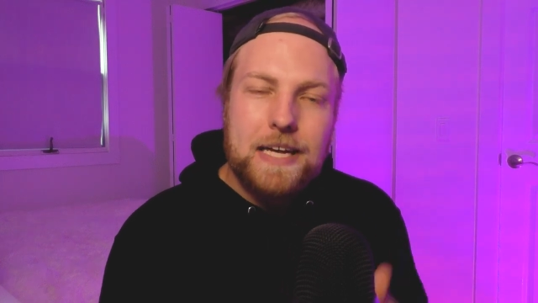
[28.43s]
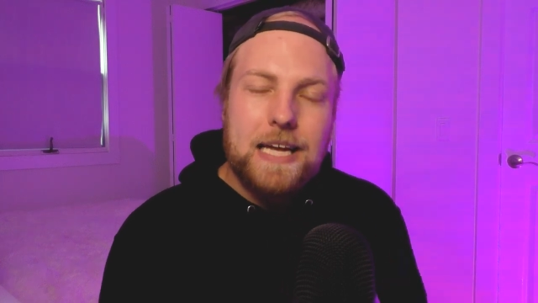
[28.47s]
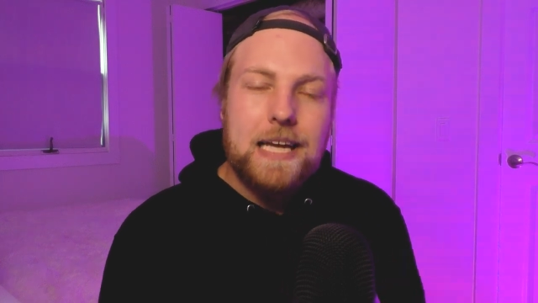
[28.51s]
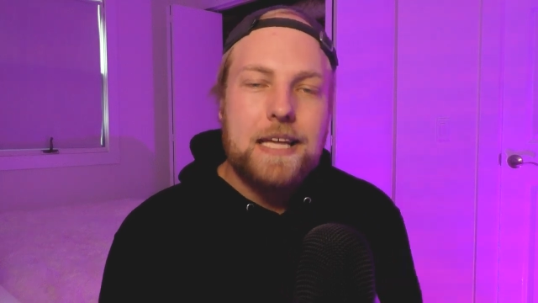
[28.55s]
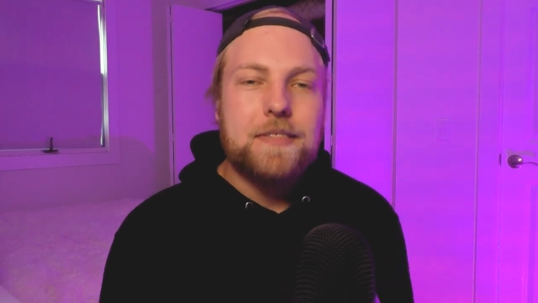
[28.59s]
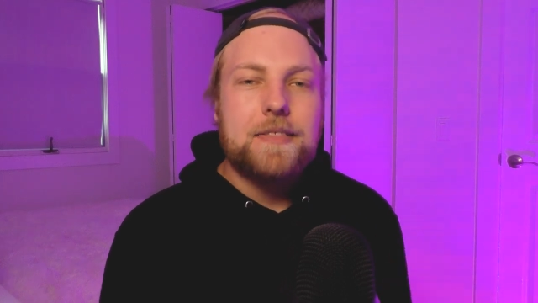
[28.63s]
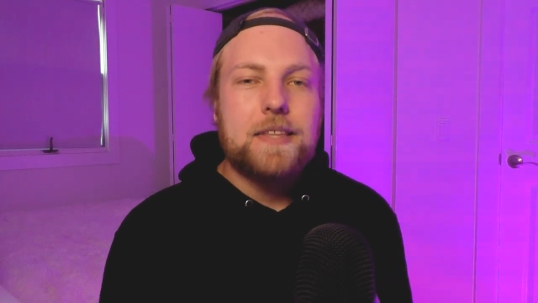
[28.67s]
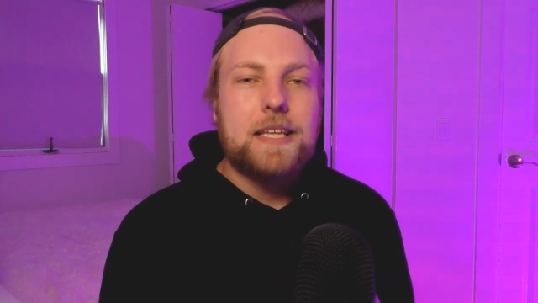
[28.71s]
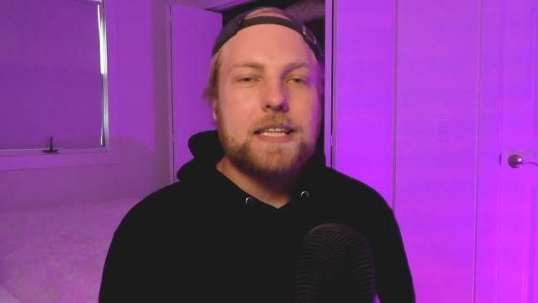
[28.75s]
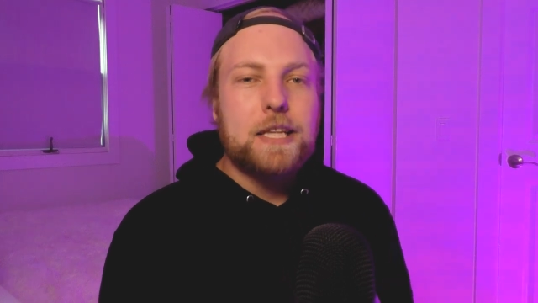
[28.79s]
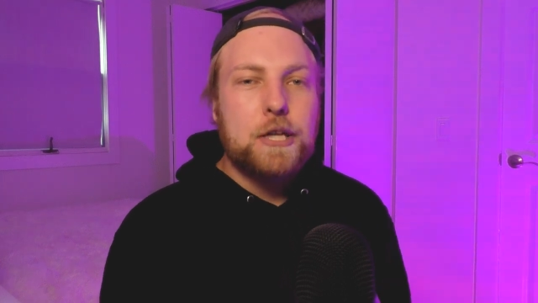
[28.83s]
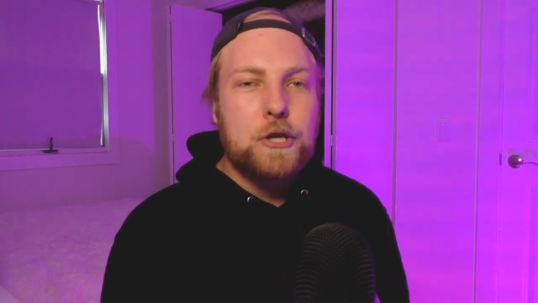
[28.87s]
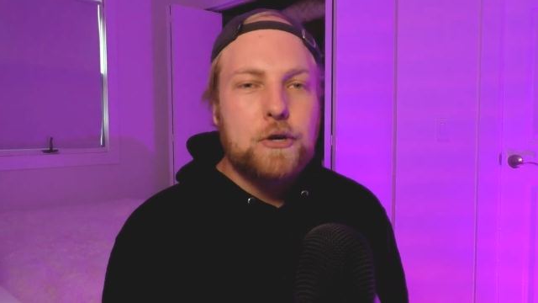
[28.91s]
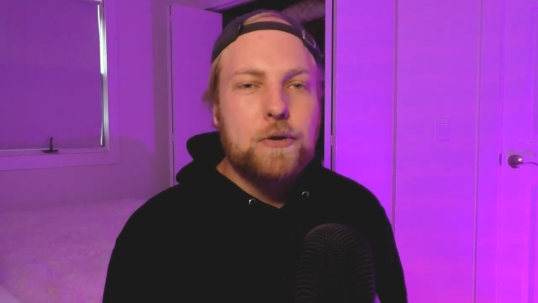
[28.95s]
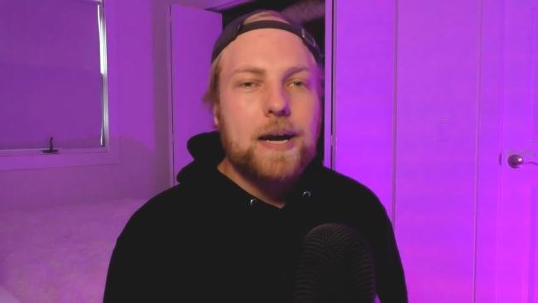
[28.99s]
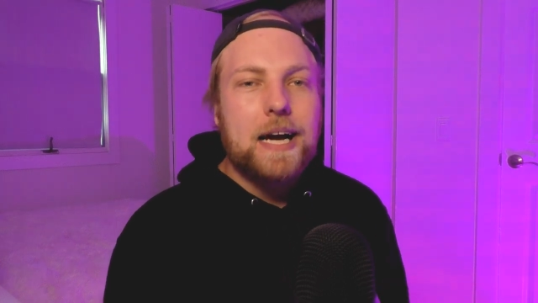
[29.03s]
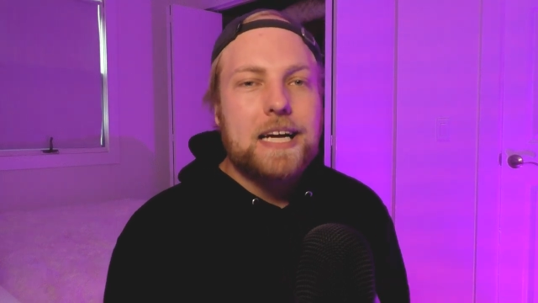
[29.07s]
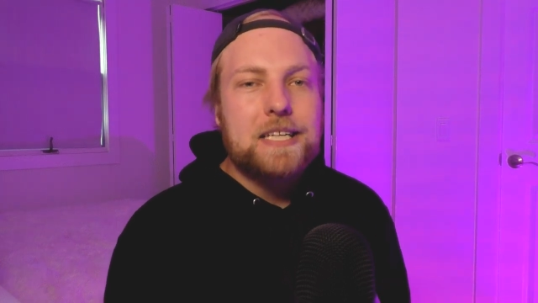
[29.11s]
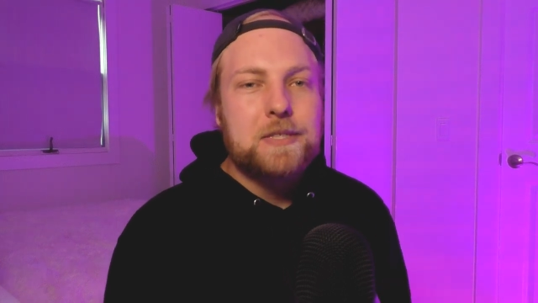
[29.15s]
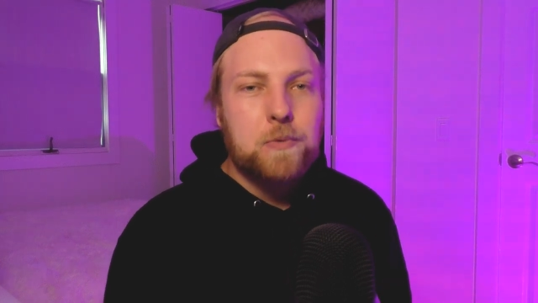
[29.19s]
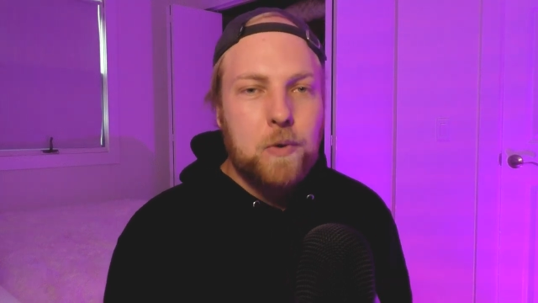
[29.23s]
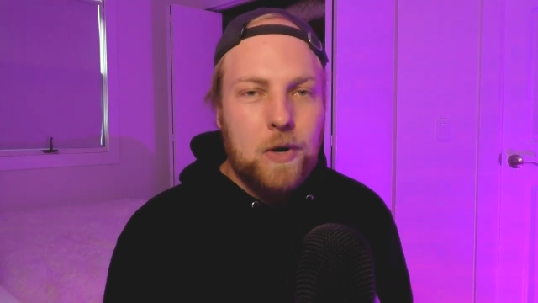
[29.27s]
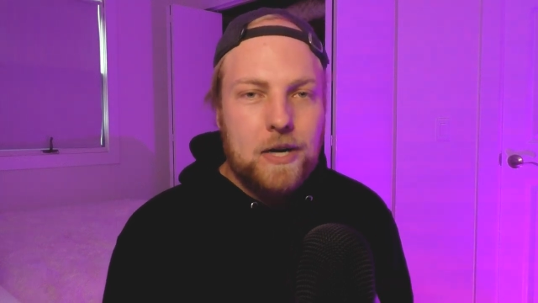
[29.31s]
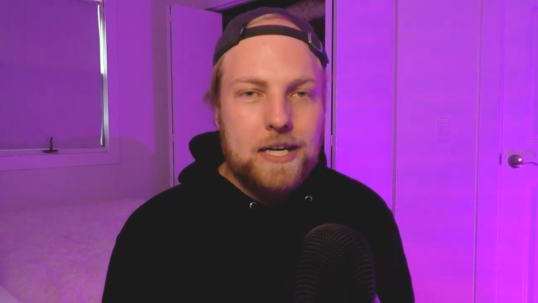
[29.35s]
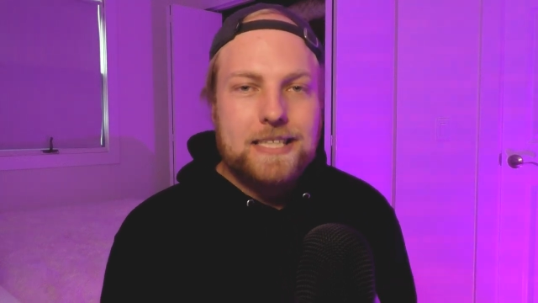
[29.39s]
anything that you
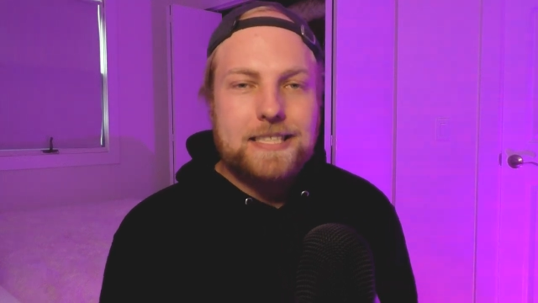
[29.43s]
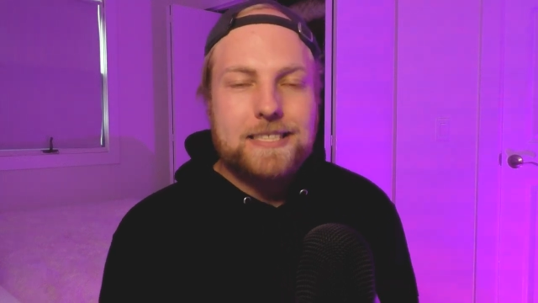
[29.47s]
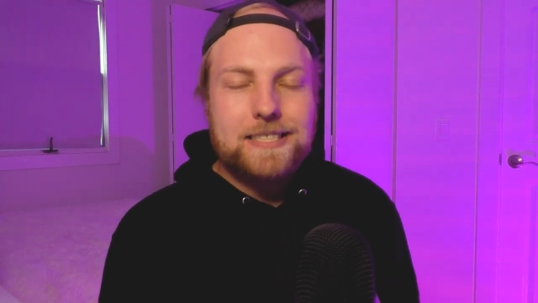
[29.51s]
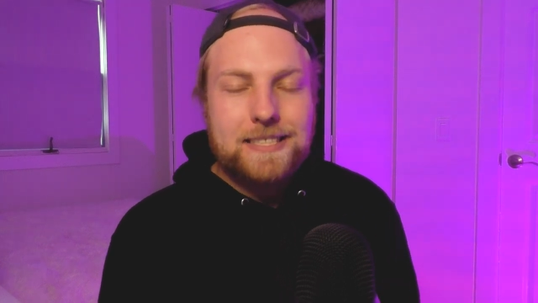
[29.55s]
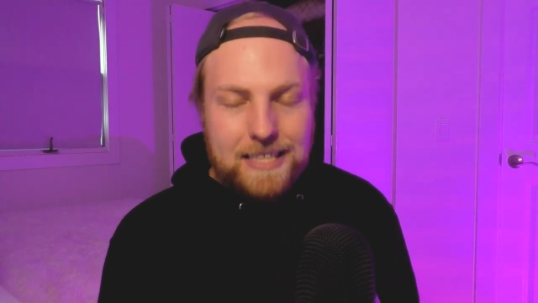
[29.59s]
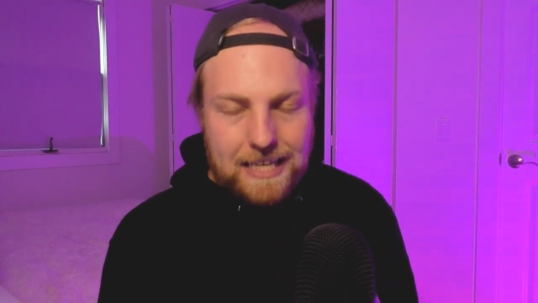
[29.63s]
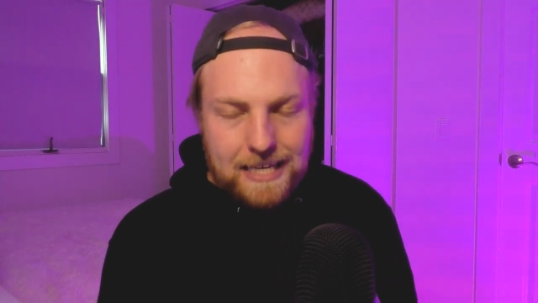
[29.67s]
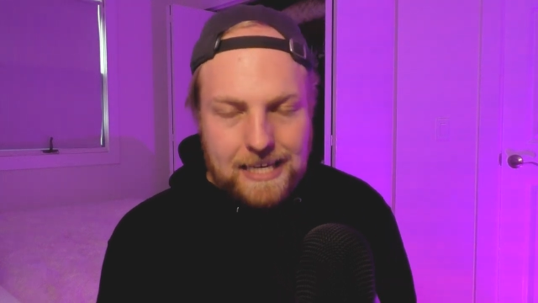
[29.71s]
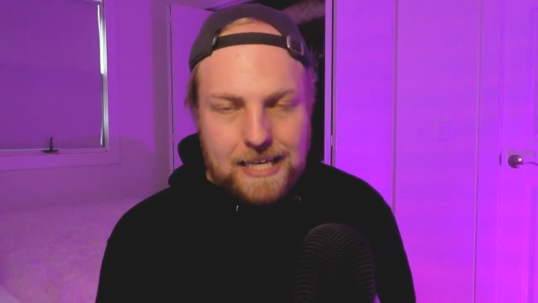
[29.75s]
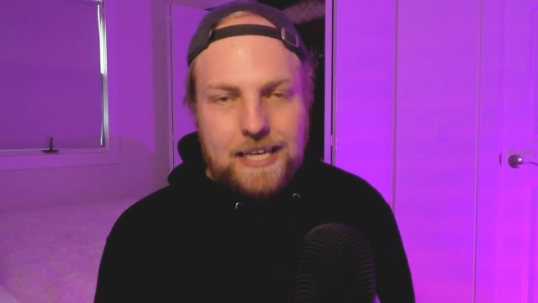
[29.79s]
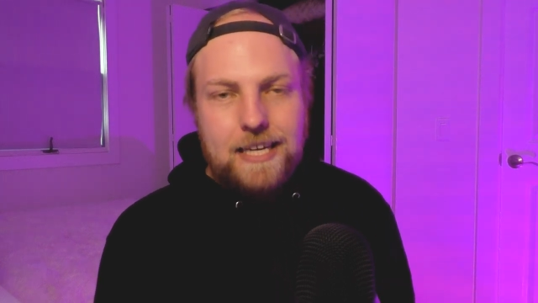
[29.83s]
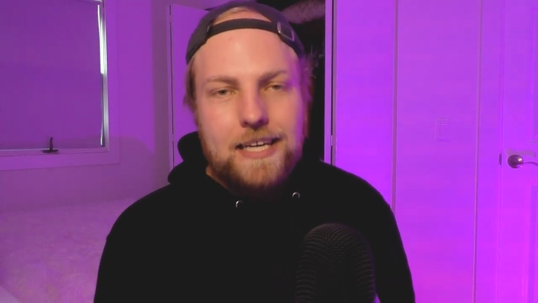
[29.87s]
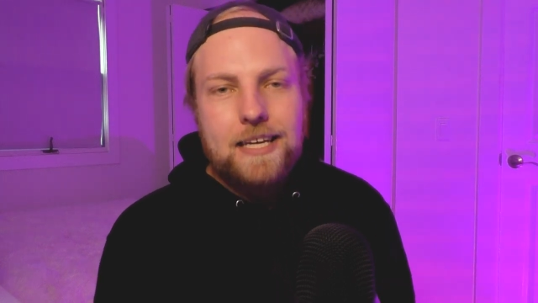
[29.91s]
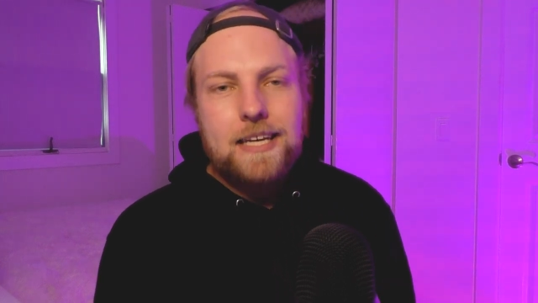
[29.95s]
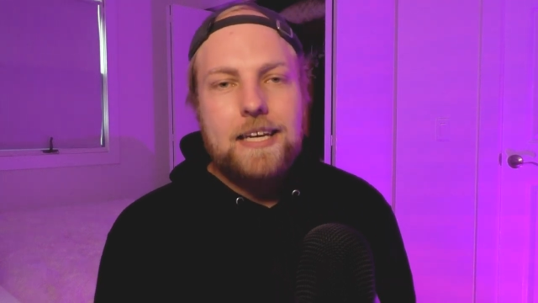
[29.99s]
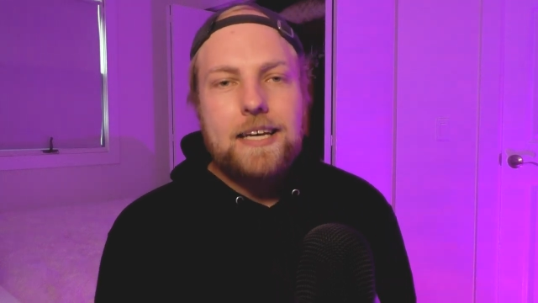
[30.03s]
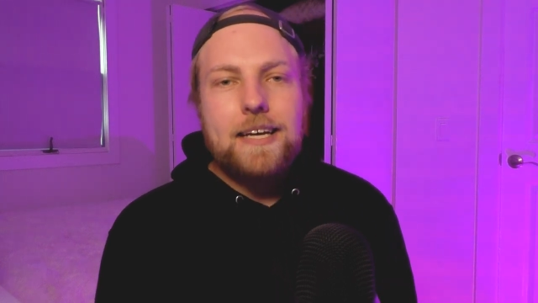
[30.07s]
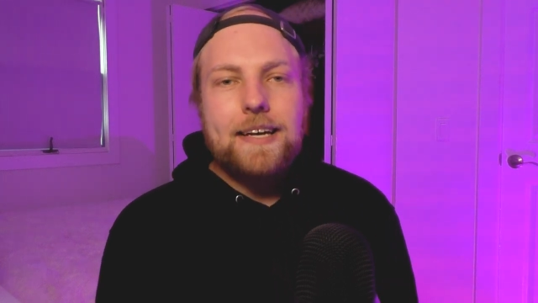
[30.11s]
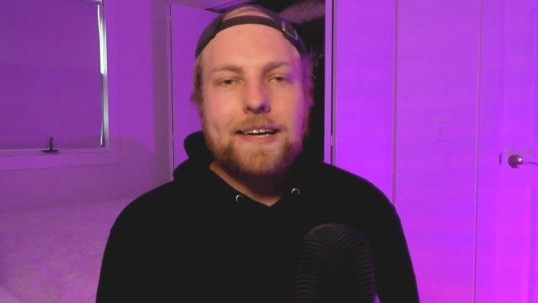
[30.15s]
guys want to see